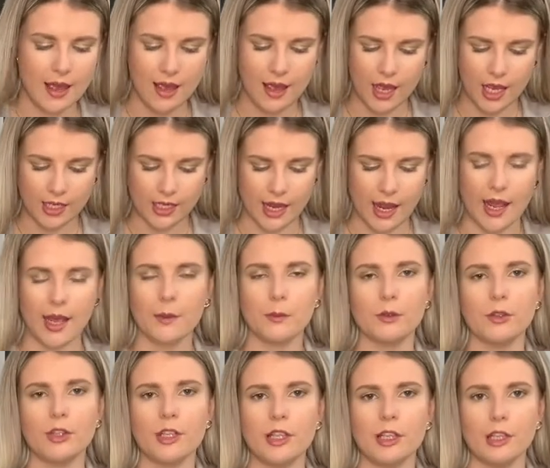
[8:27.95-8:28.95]
and yeah
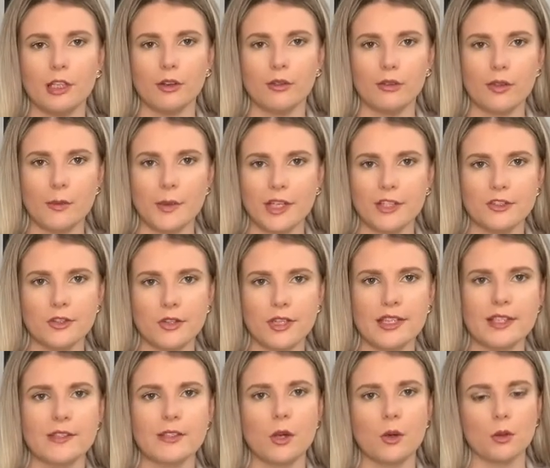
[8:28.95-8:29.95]
absolutely love the big chunky
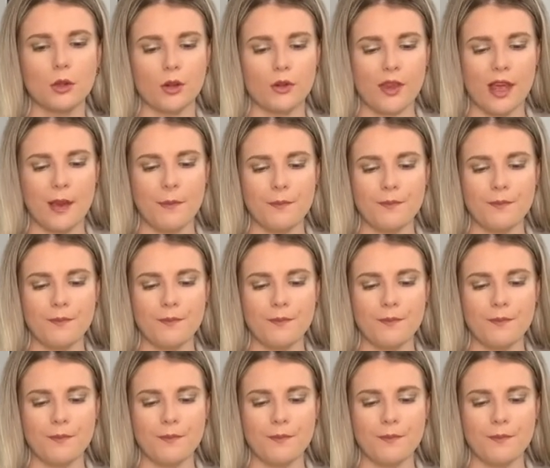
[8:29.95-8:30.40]
sole on them